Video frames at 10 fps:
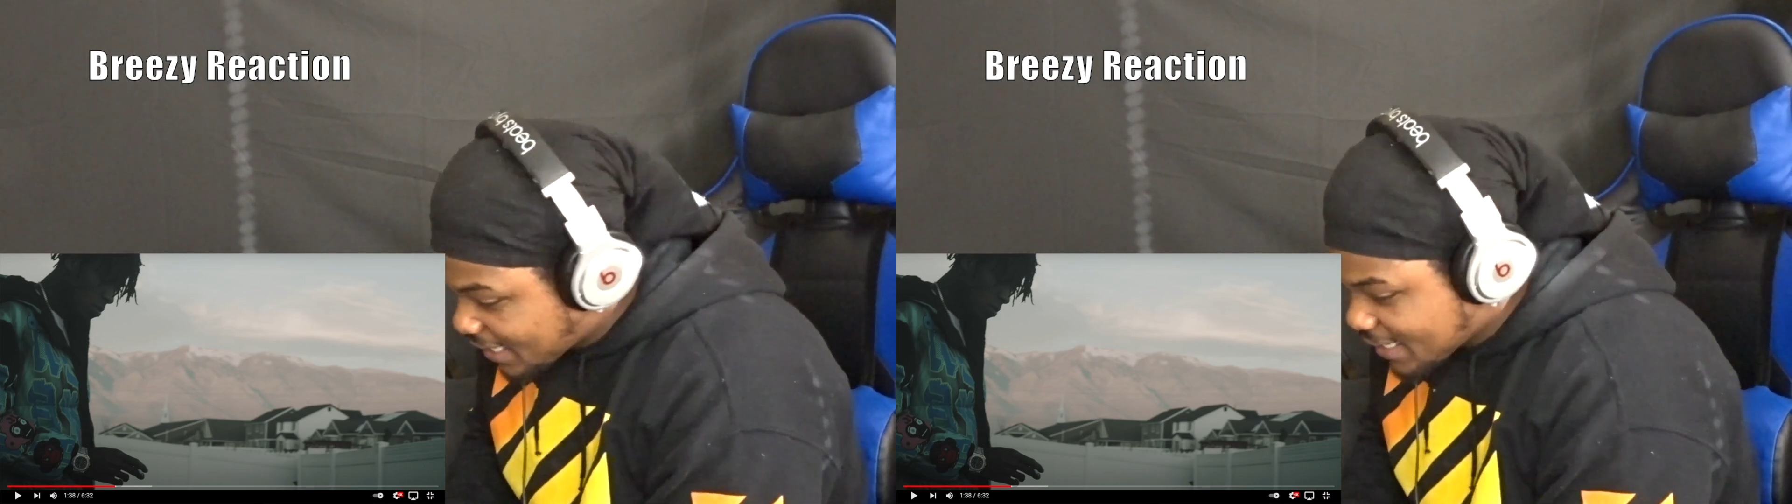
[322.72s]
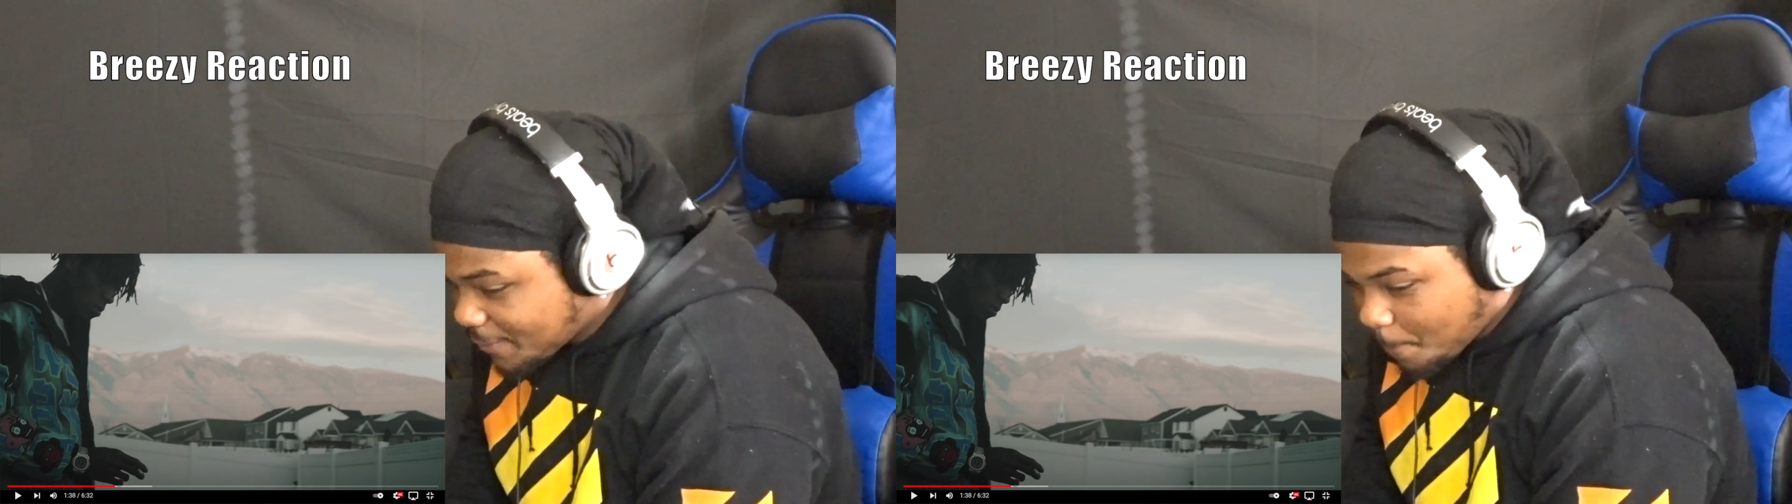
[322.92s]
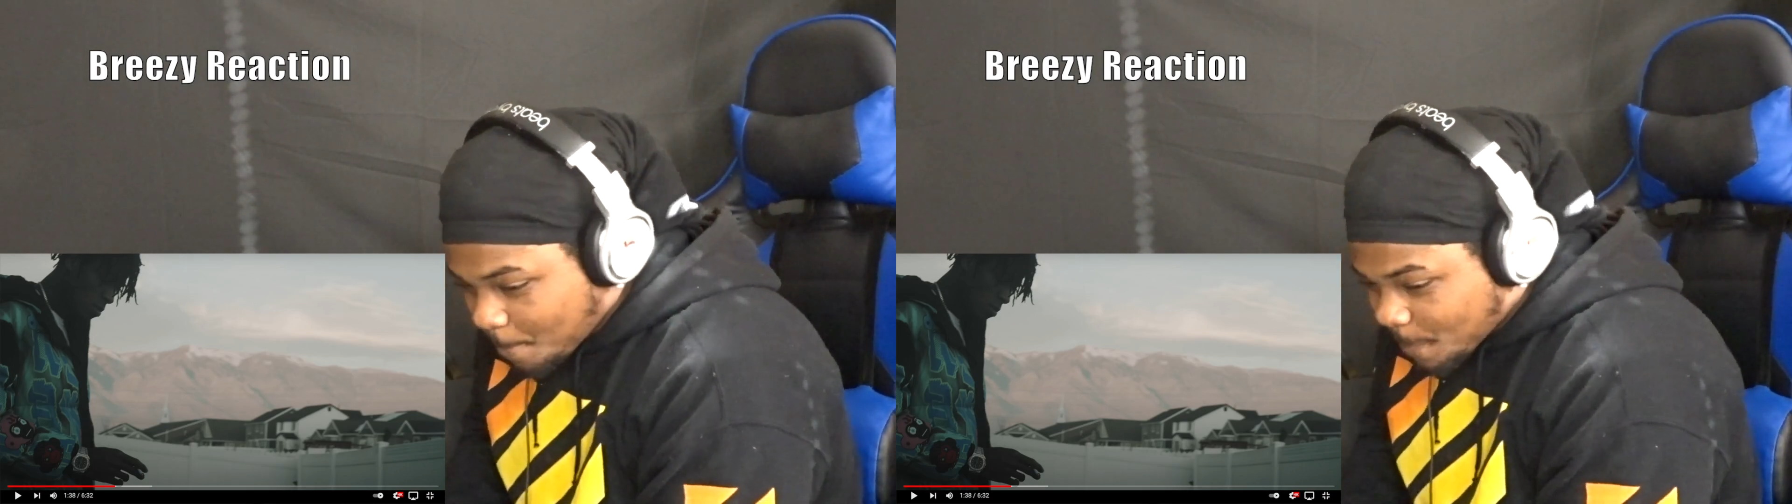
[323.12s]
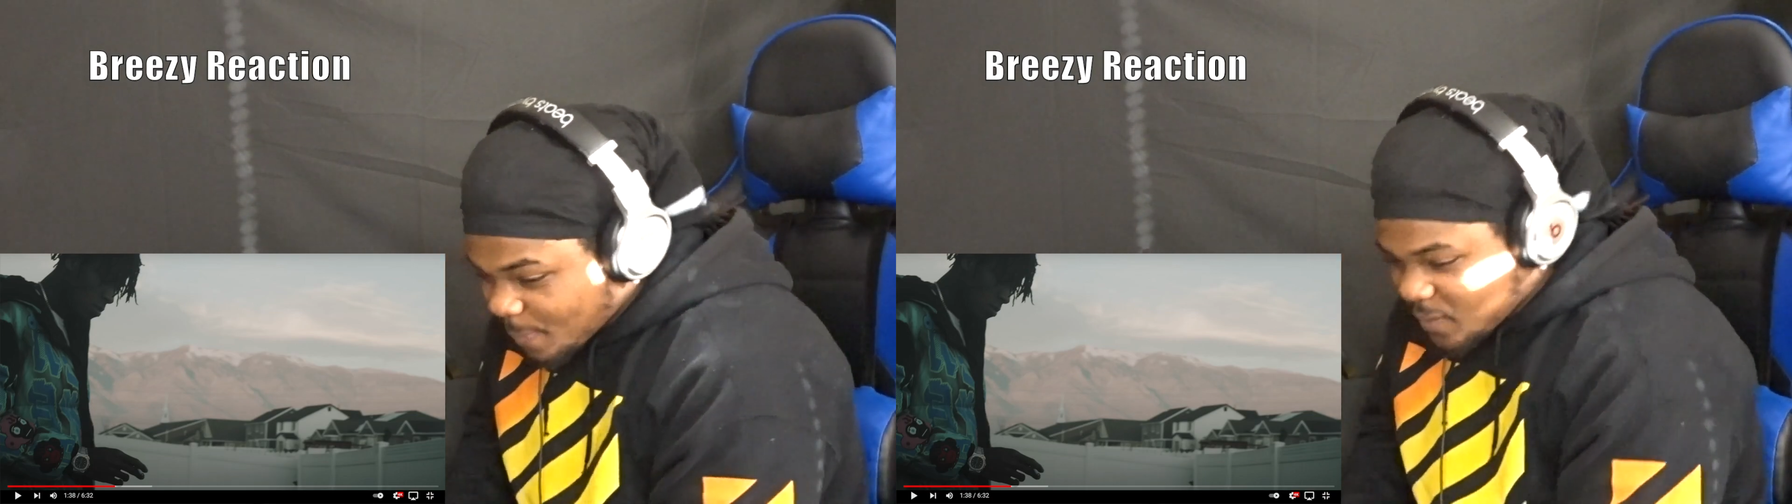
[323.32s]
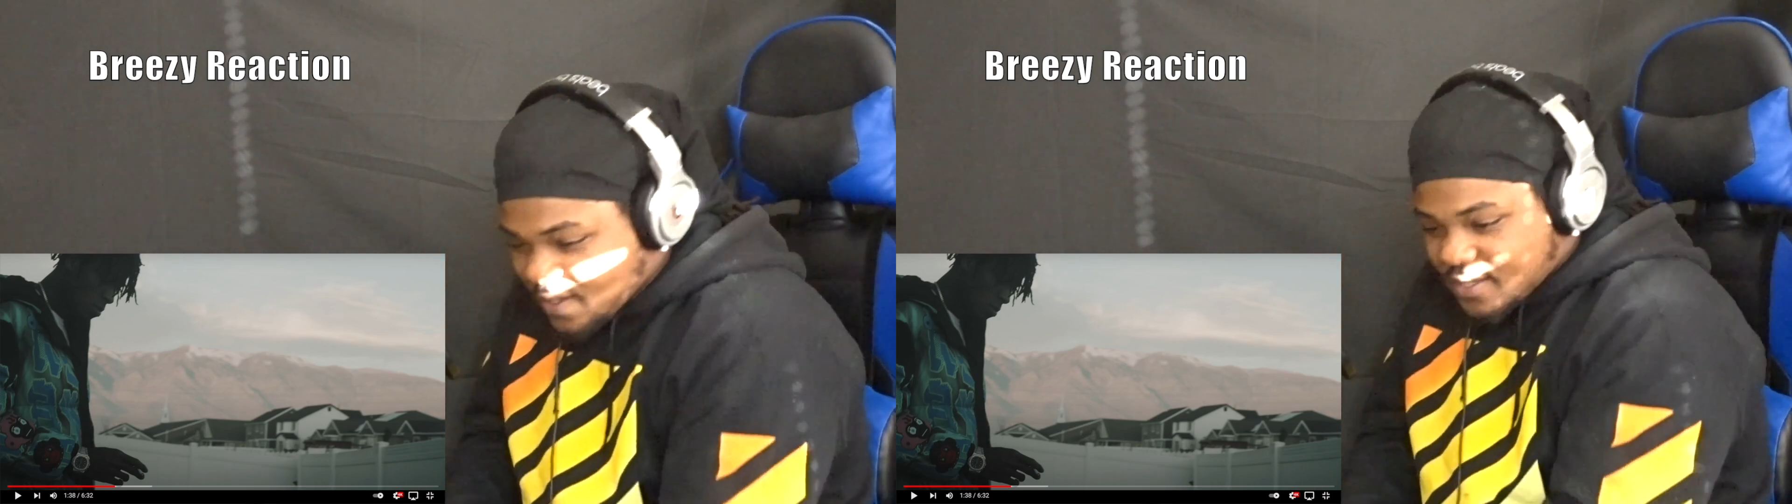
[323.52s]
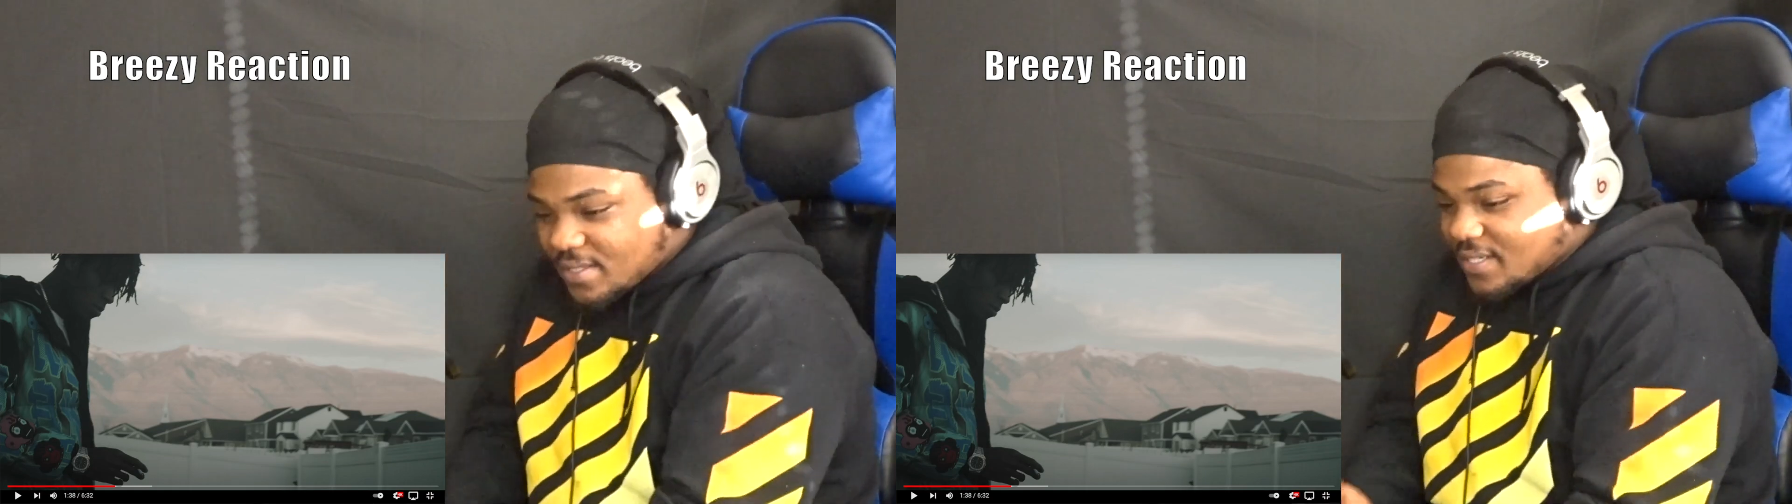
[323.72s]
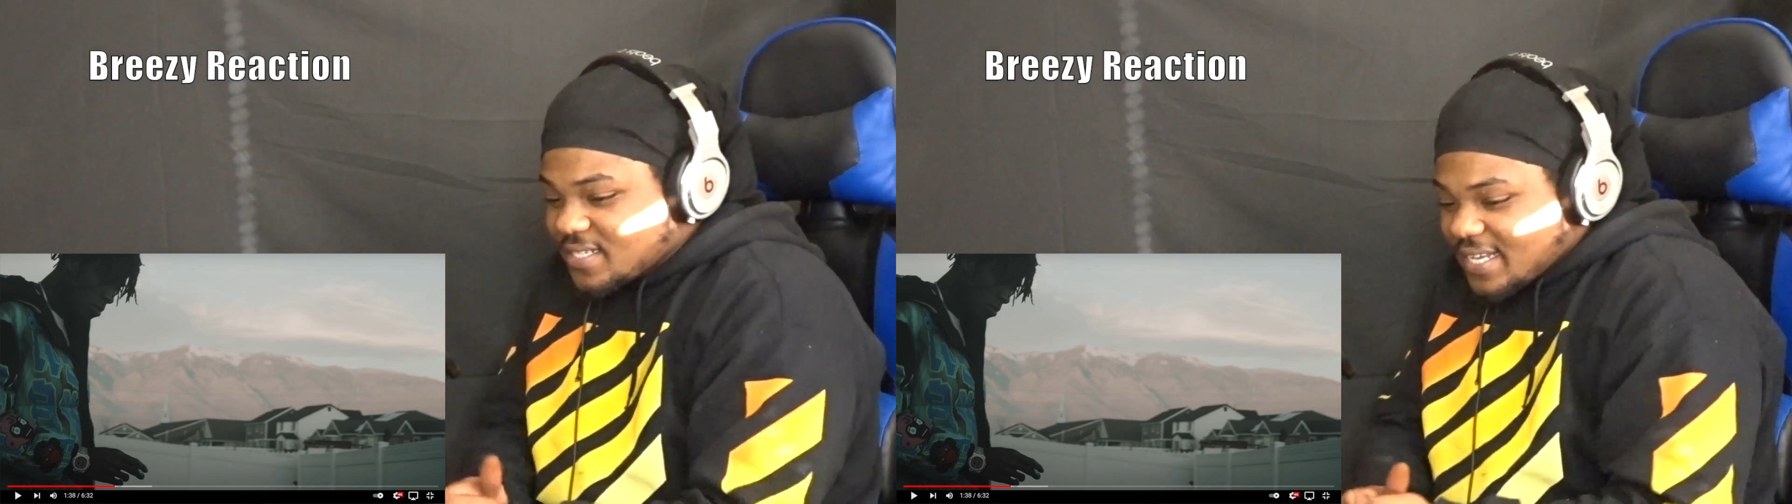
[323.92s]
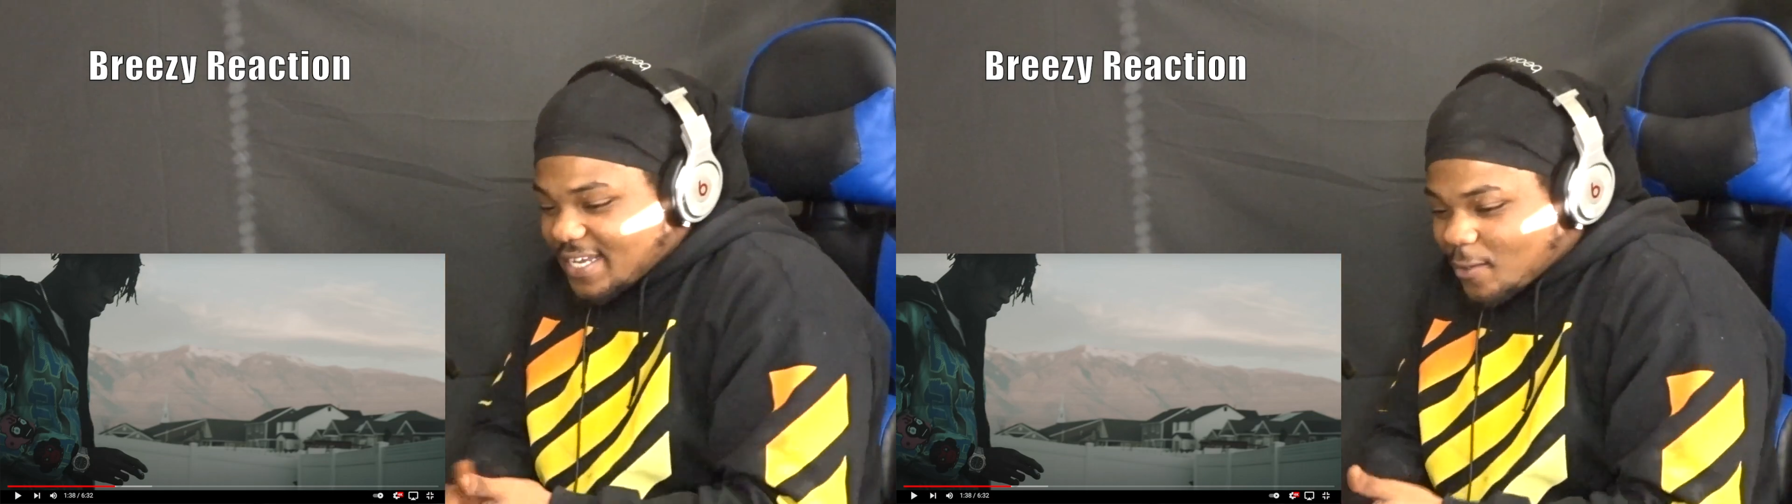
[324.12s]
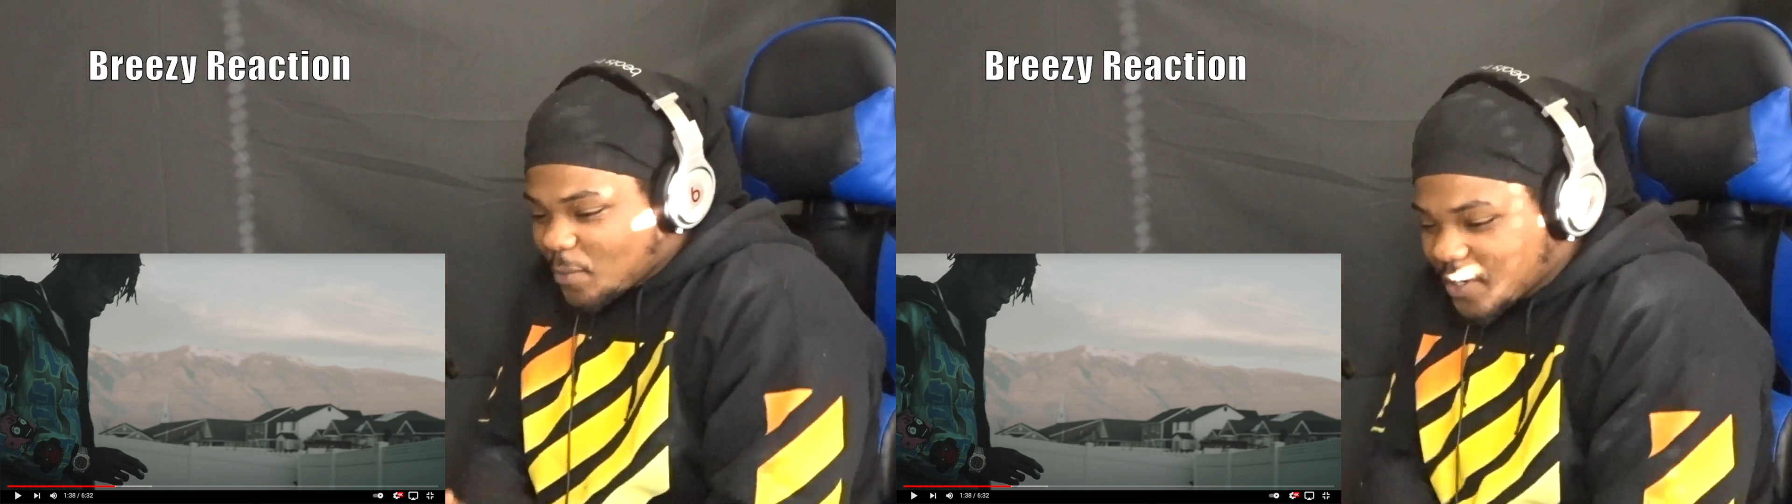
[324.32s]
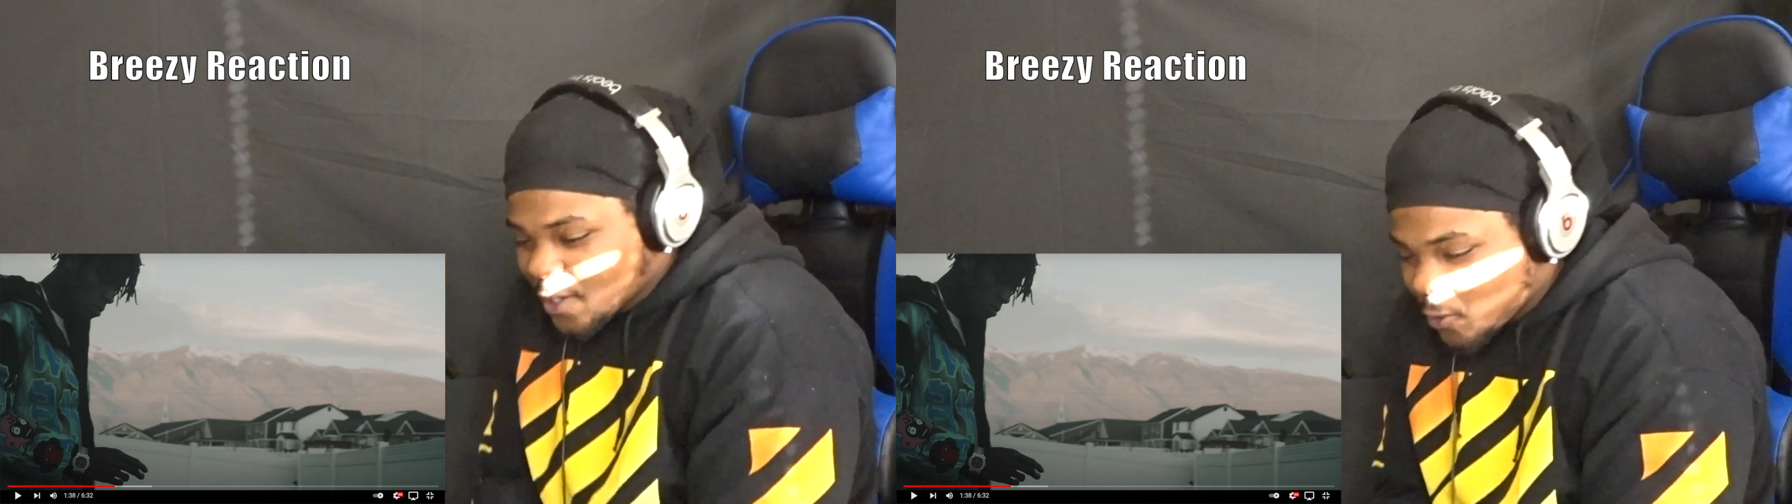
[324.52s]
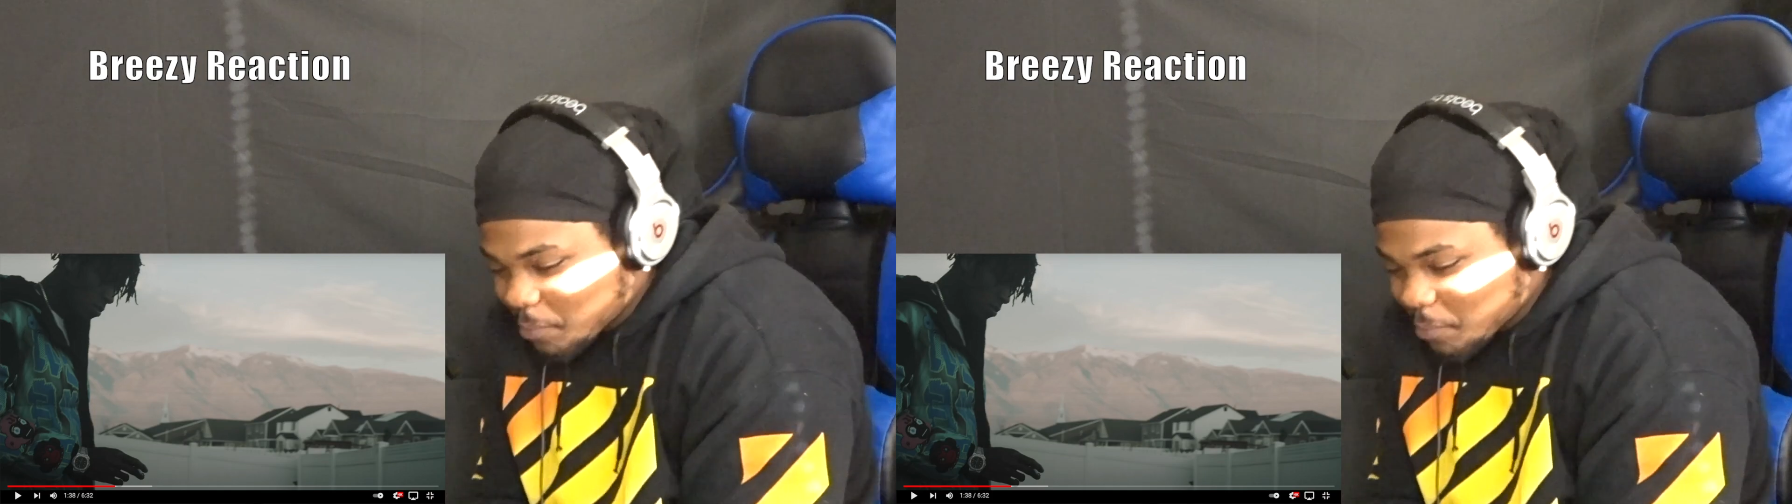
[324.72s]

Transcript: and like to see him,